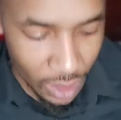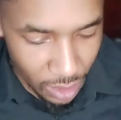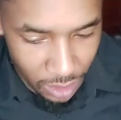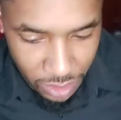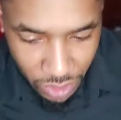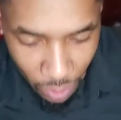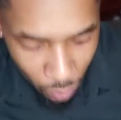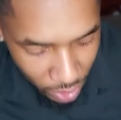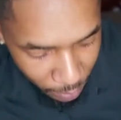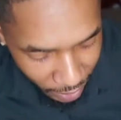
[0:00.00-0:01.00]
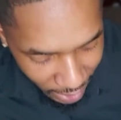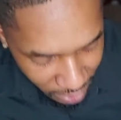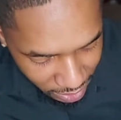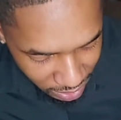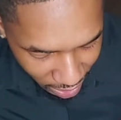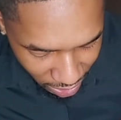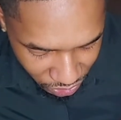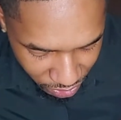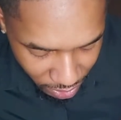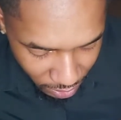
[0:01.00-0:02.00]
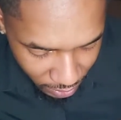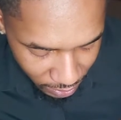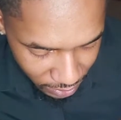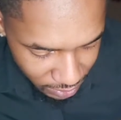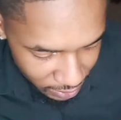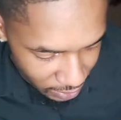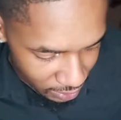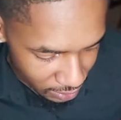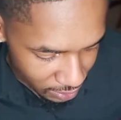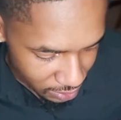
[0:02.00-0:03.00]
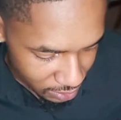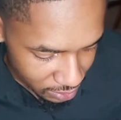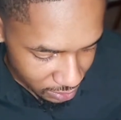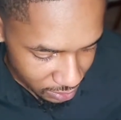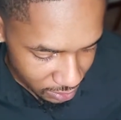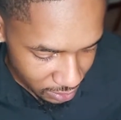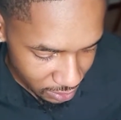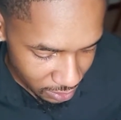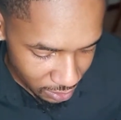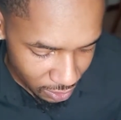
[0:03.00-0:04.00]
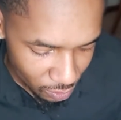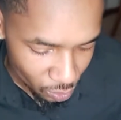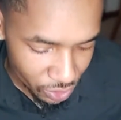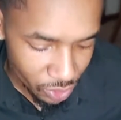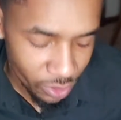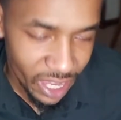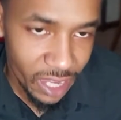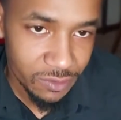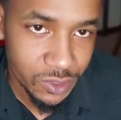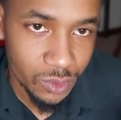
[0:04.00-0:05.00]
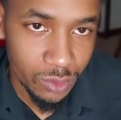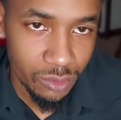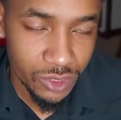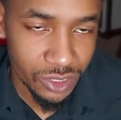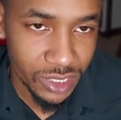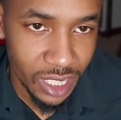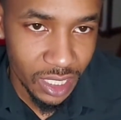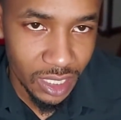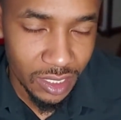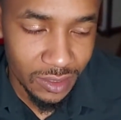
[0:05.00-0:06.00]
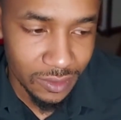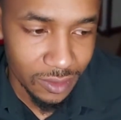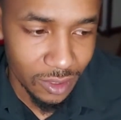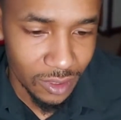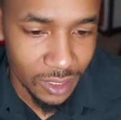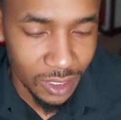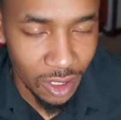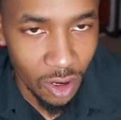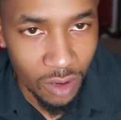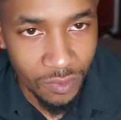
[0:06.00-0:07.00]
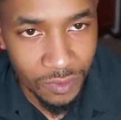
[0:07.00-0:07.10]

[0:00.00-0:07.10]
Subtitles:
So what a magnetizer does is when you have screws you're taking off of a